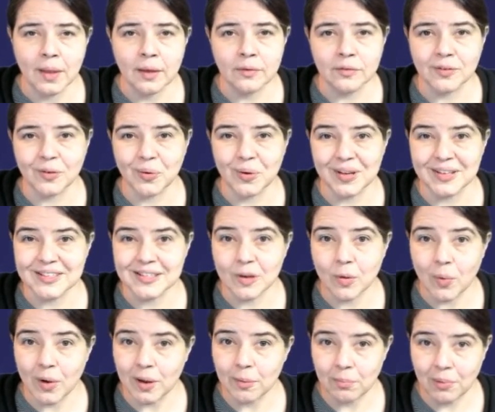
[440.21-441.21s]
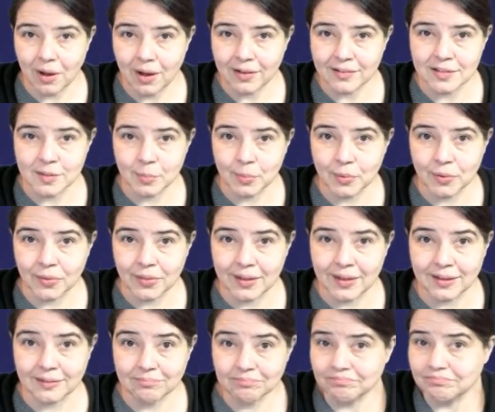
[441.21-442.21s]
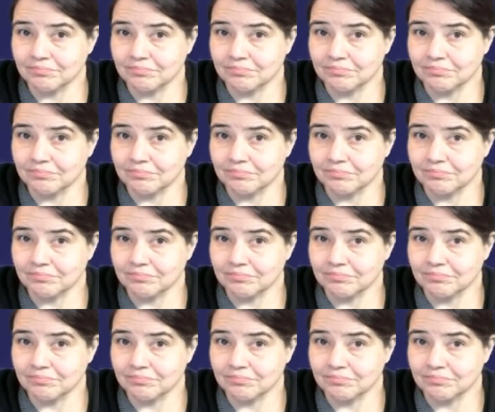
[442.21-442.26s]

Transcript: So it's quite possible that,